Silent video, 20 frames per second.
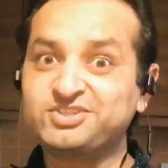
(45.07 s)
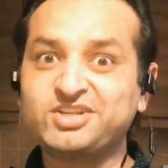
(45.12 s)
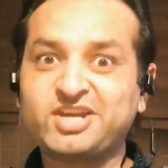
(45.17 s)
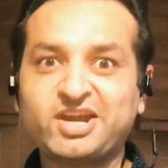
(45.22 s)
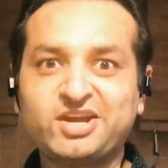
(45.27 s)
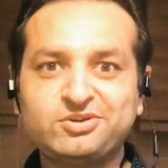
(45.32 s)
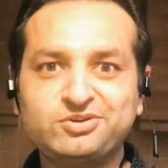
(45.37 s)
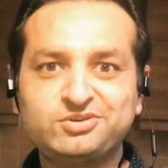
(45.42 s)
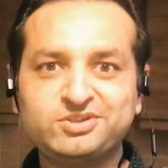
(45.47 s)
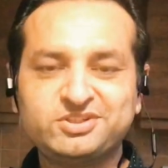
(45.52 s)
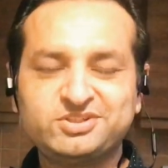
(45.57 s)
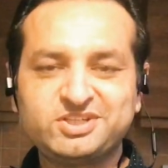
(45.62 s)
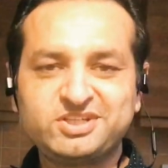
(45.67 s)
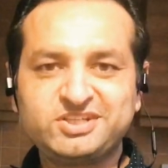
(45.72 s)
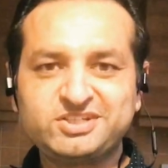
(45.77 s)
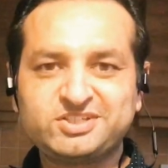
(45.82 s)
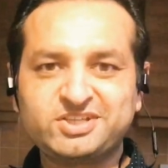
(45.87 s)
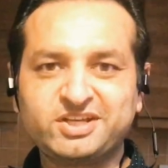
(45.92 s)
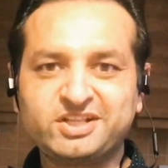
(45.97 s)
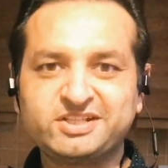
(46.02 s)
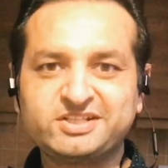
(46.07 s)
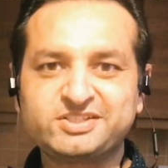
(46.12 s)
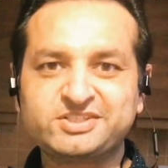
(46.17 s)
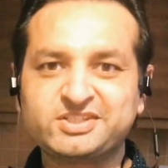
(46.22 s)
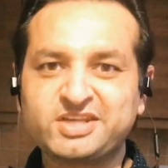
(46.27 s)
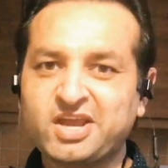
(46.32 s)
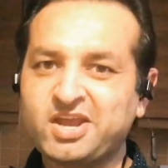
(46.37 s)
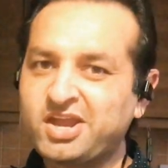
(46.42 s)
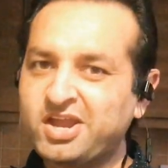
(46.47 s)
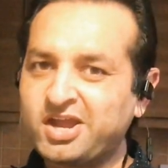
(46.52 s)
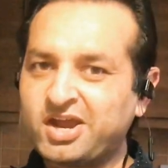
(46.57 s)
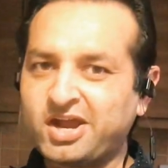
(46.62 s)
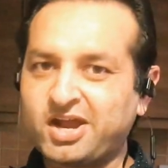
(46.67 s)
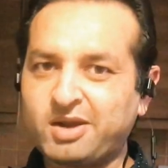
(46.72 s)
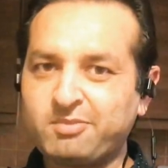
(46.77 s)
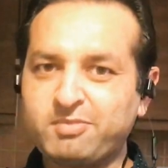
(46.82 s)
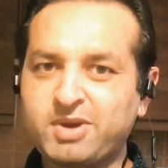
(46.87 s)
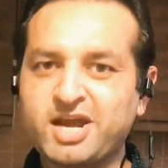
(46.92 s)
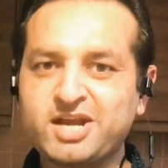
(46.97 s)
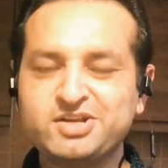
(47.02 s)
dive into the details,
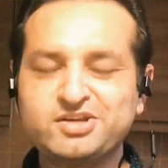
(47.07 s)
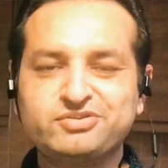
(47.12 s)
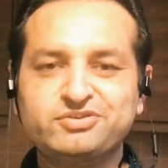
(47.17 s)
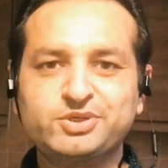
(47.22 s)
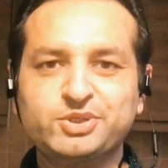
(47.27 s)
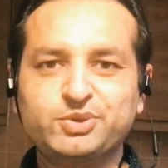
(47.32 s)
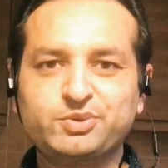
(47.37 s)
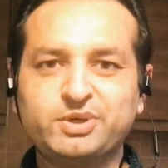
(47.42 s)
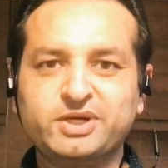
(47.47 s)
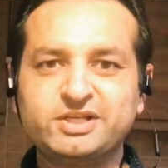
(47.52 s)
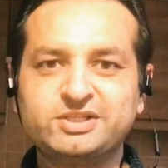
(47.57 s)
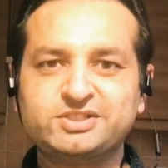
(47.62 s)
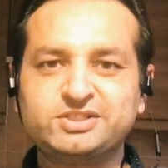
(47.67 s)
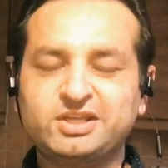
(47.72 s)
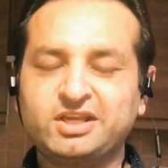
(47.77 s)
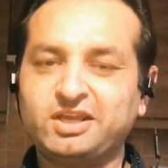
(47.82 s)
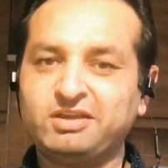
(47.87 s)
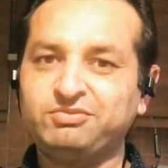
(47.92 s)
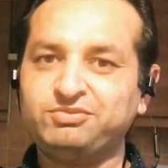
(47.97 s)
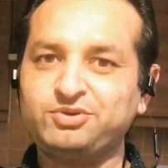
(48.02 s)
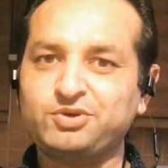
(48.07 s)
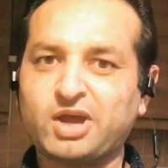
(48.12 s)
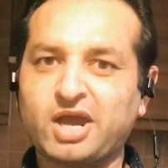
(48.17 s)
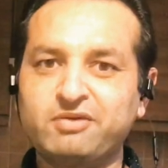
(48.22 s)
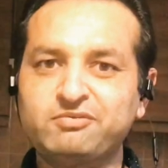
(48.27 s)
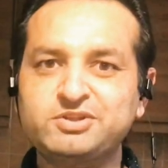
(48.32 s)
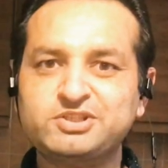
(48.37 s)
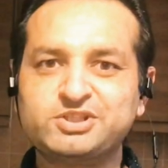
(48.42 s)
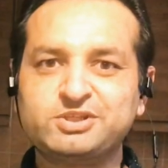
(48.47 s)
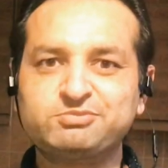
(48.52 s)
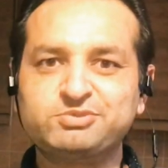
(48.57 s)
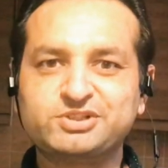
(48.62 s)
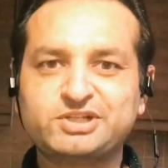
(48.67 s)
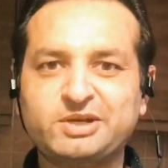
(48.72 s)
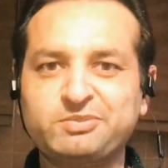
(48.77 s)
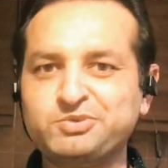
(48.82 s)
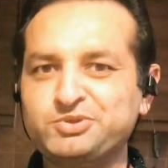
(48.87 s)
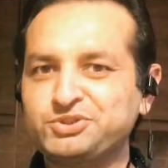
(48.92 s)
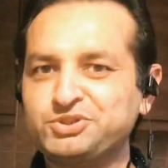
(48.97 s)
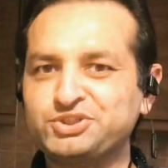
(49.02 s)
a minor request: if you haven't
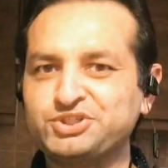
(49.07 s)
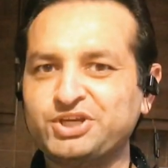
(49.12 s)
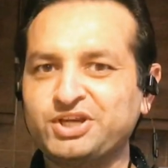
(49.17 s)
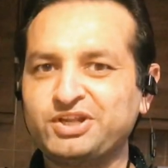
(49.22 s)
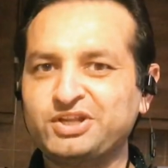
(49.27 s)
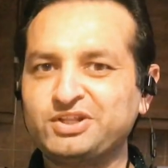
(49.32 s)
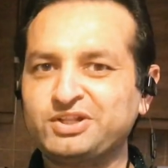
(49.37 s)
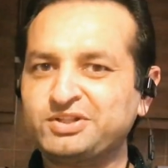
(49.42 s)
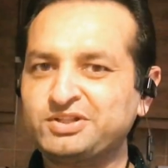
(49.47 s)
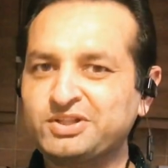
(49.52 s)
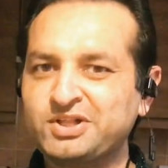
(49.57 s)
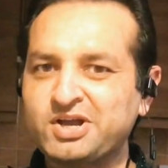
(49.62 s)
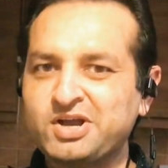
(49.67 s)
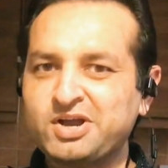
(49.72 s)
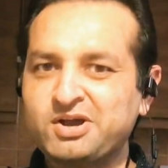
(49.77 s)
subscribed to the channel,